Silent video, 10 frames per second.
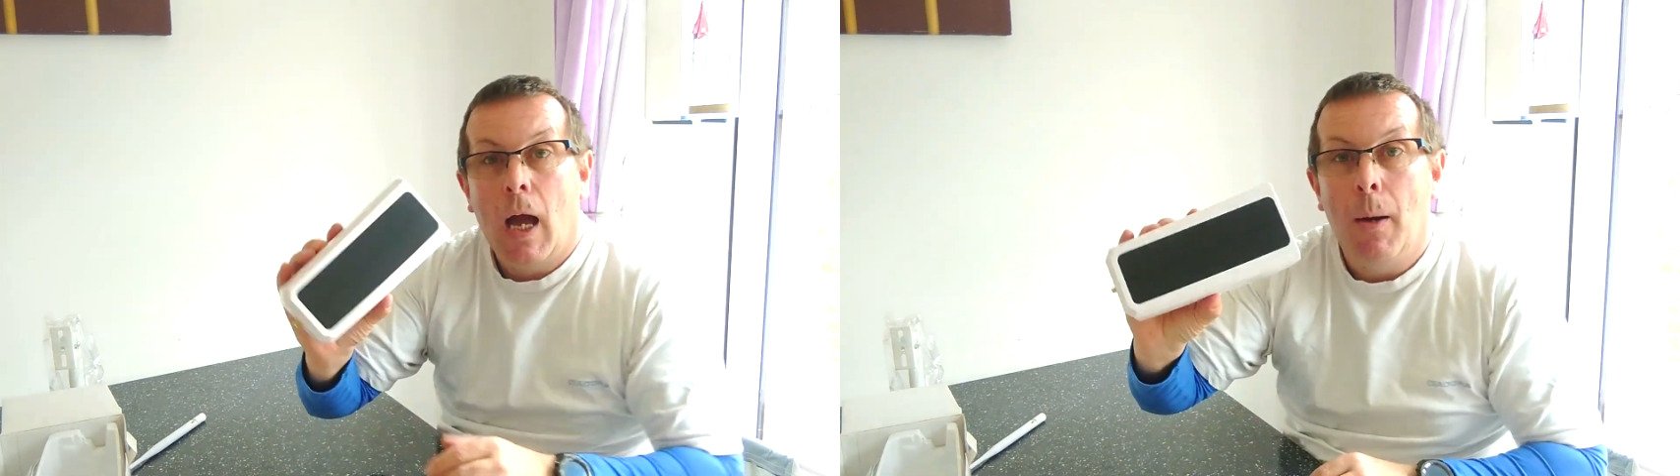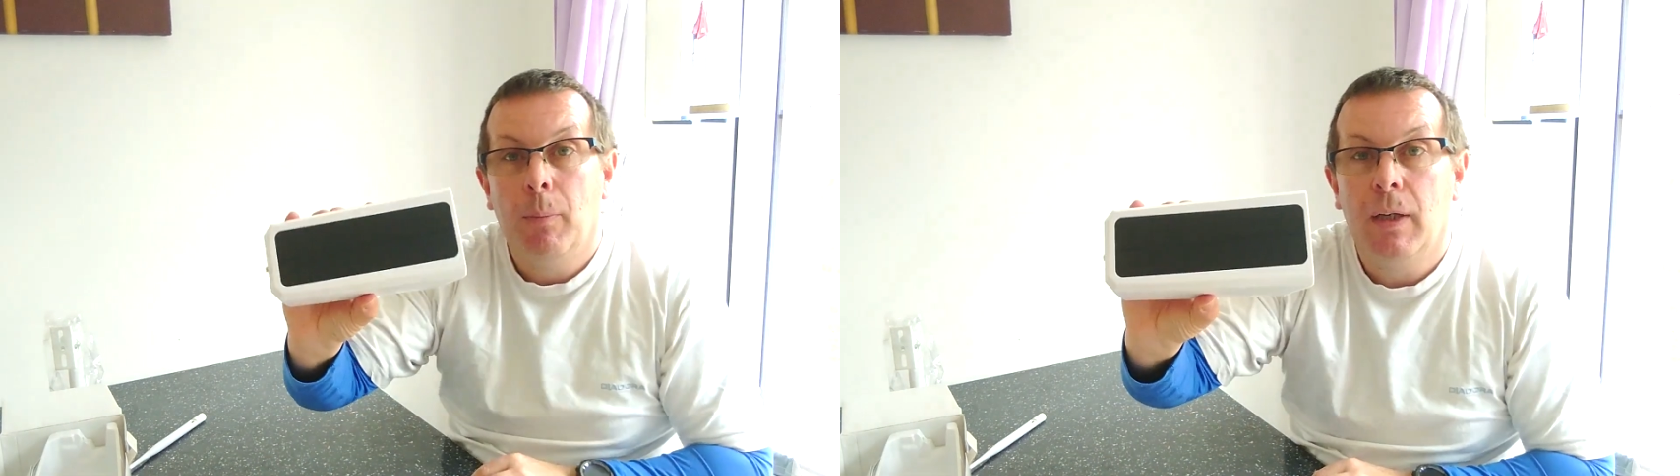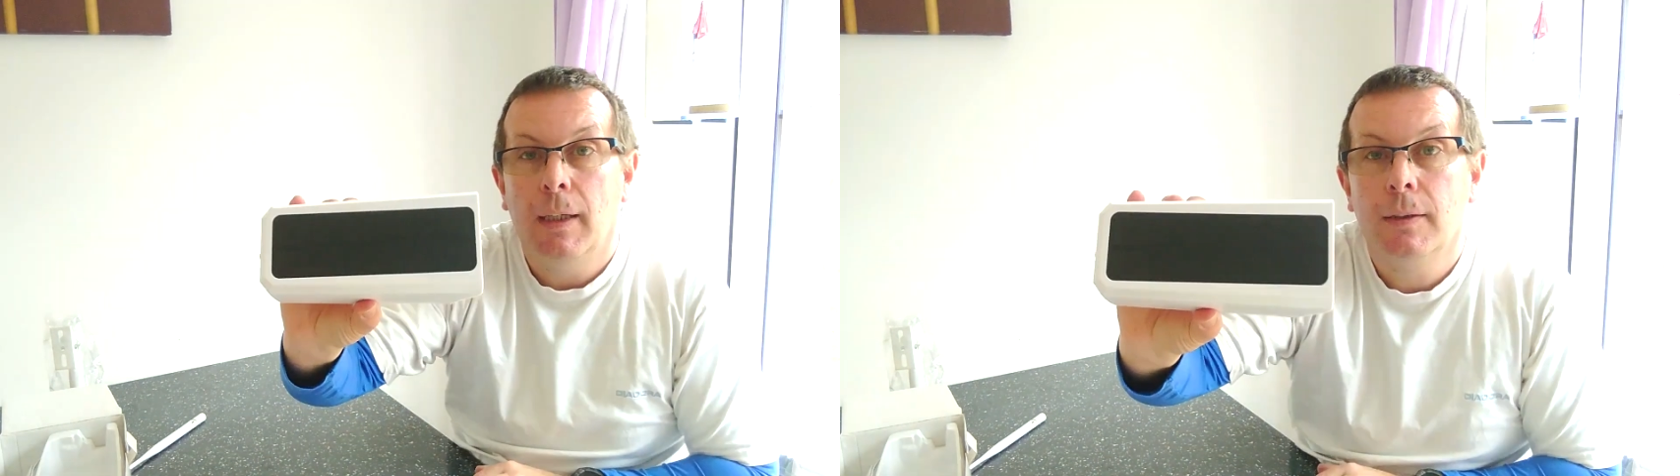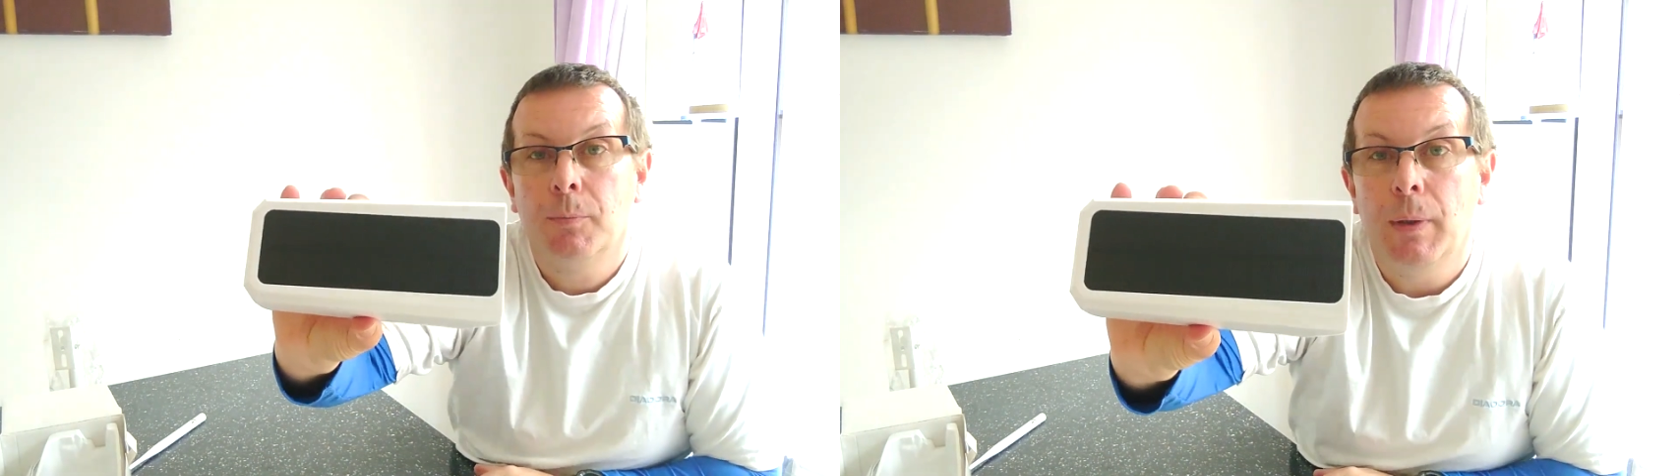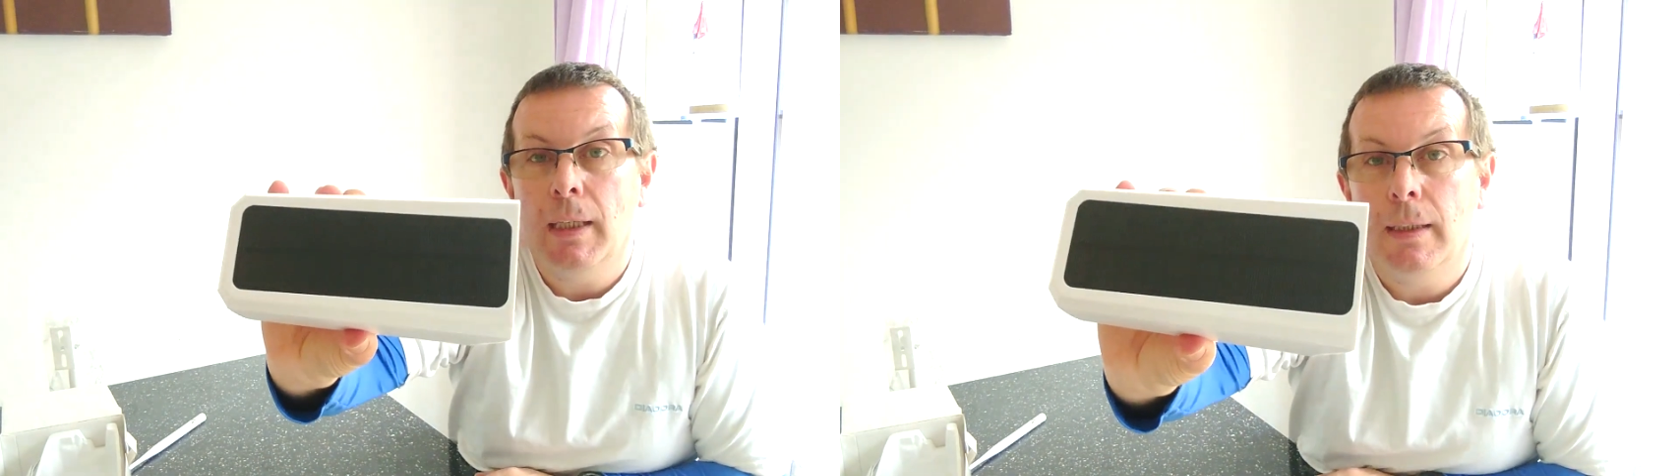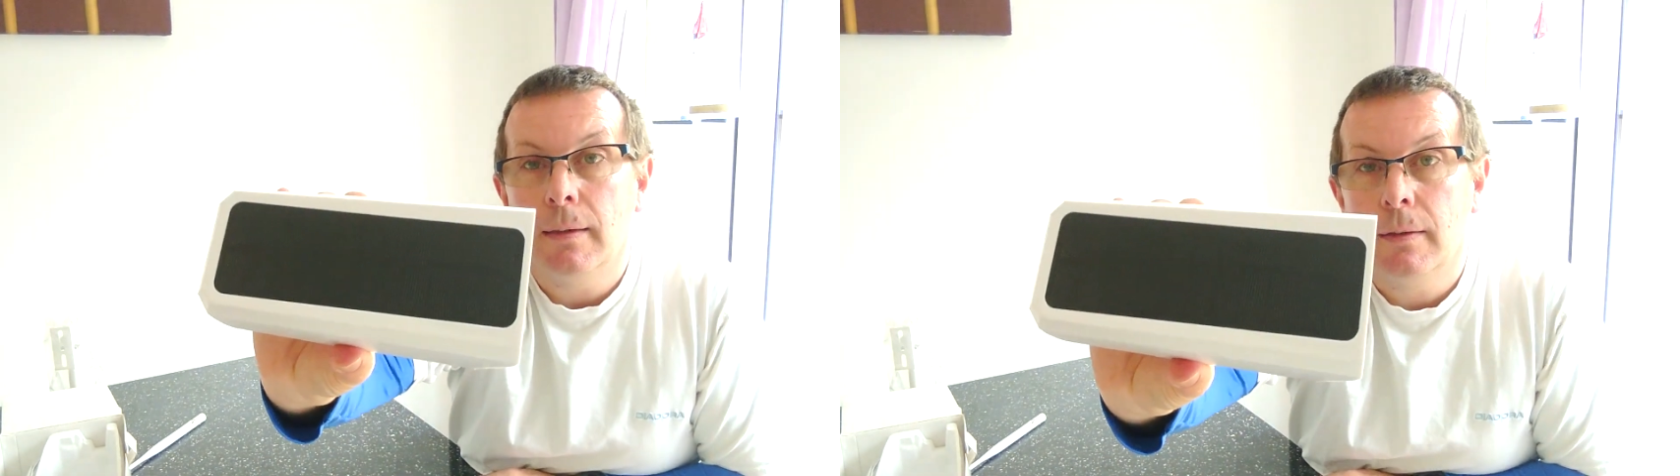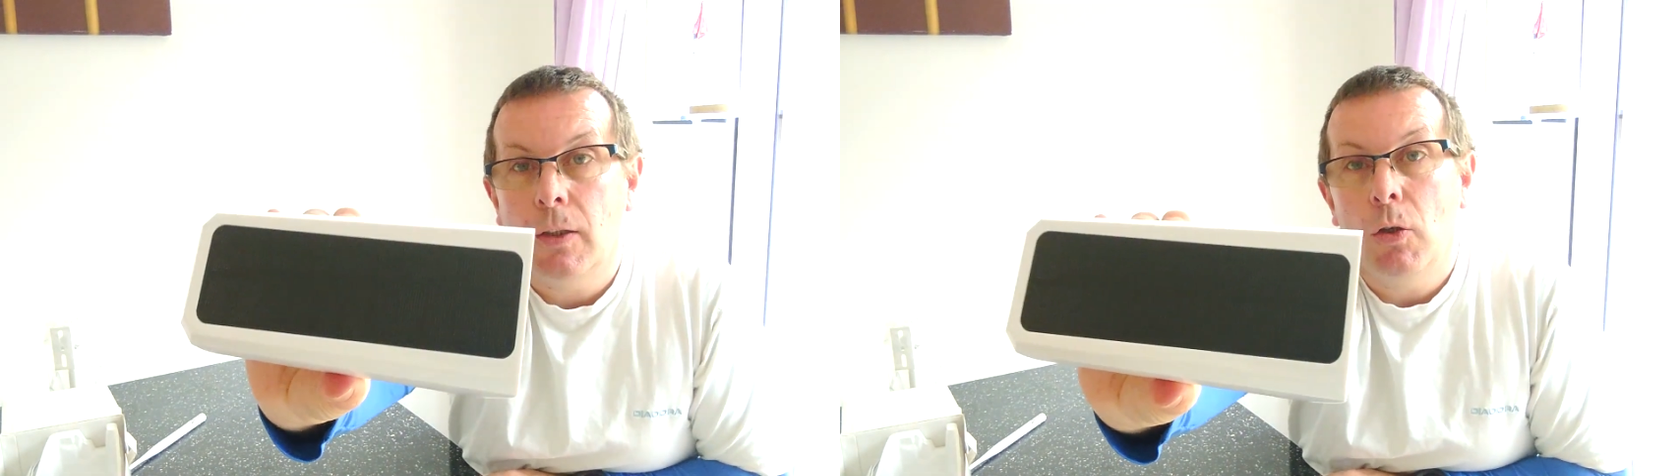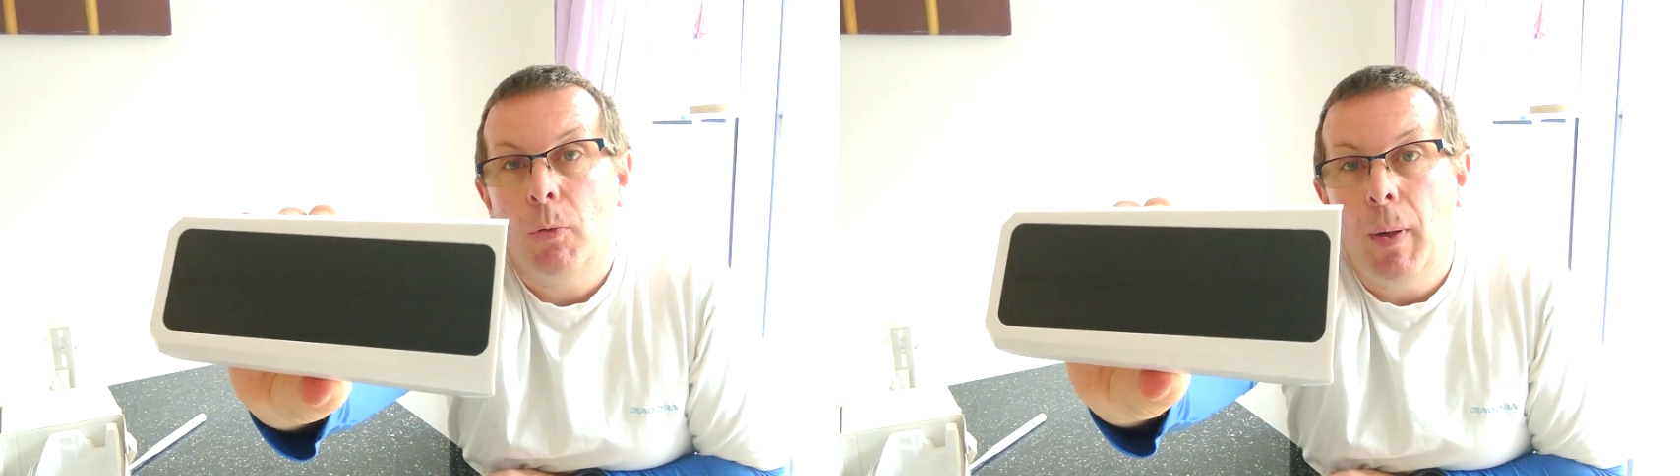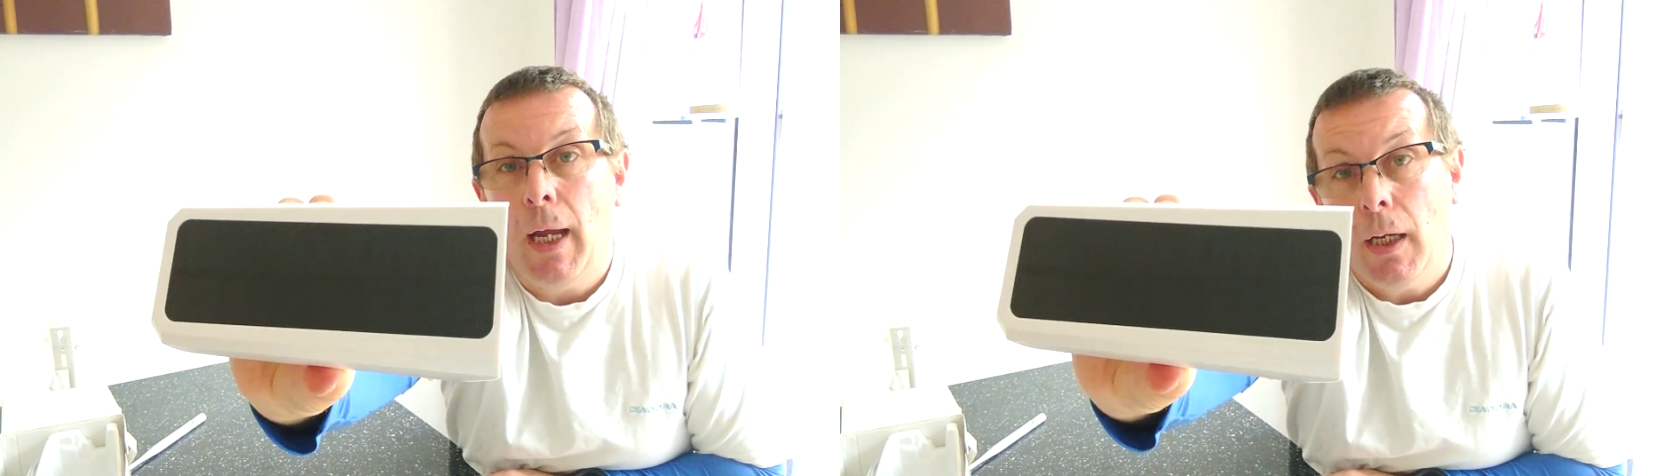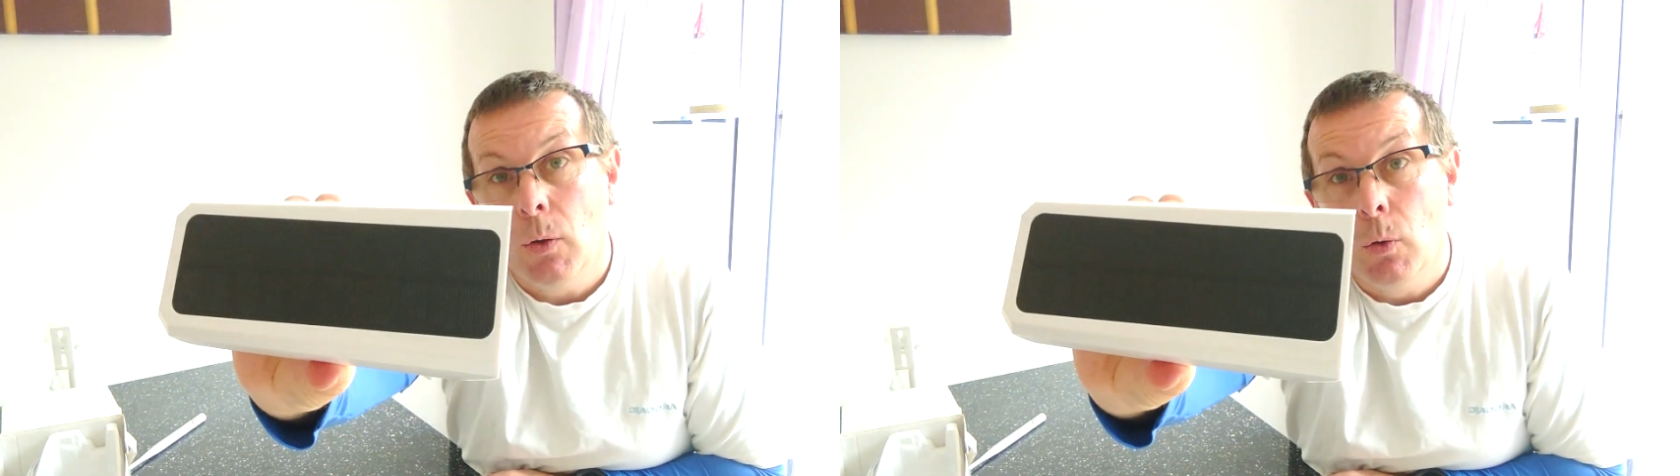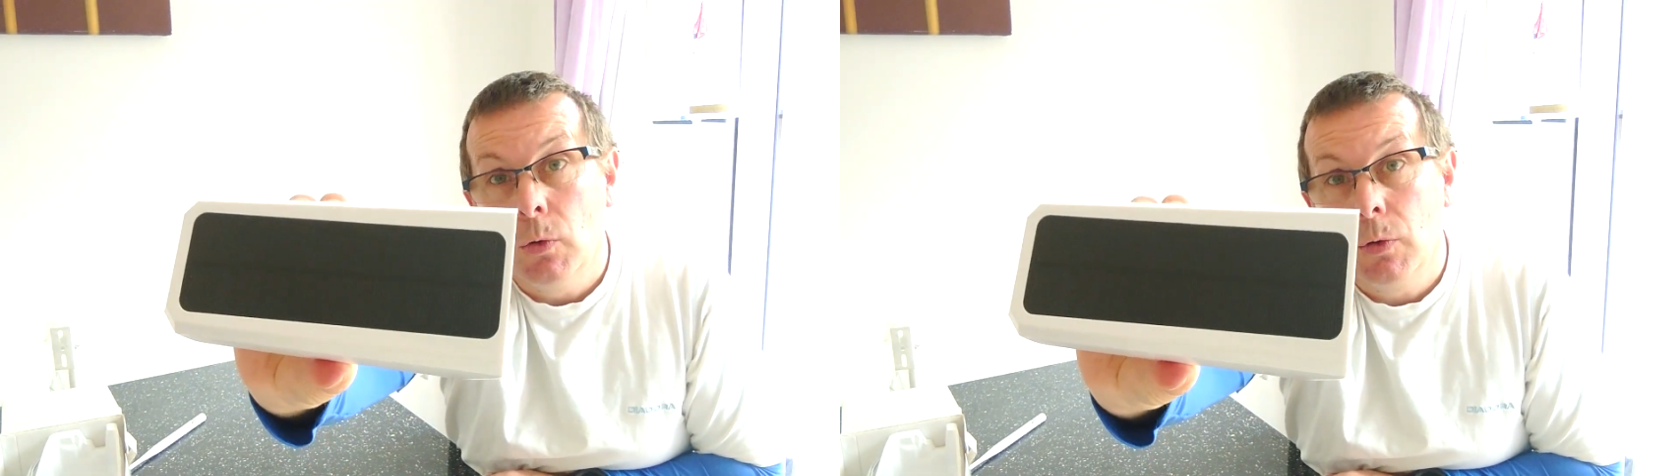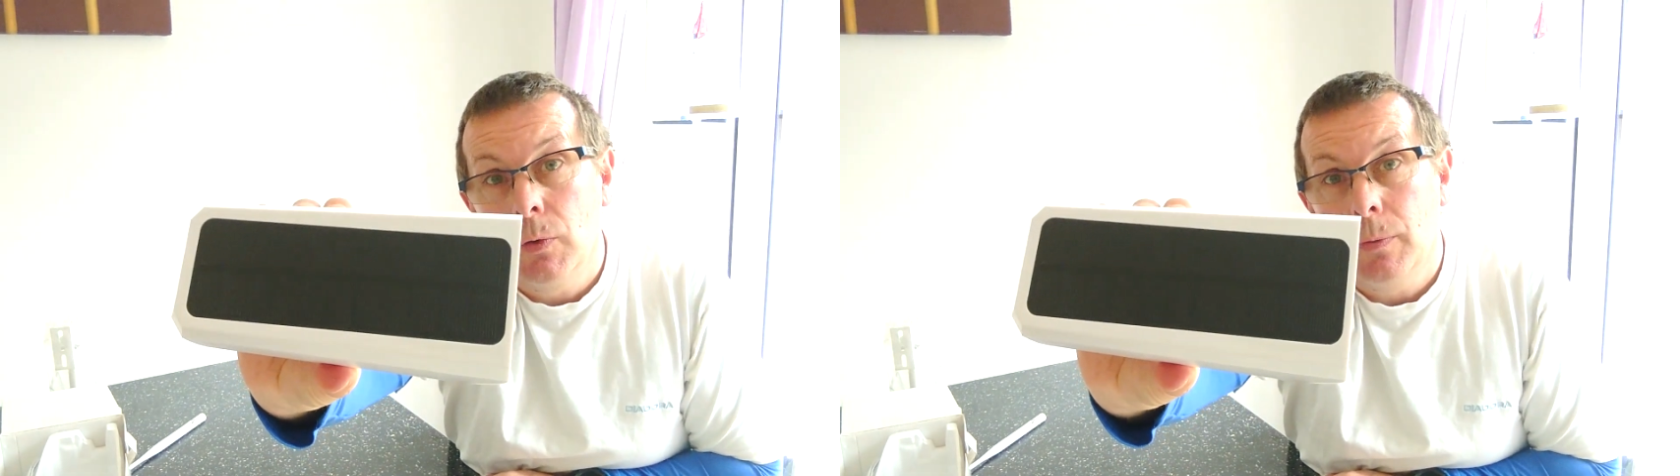And plus, being it's solar panels,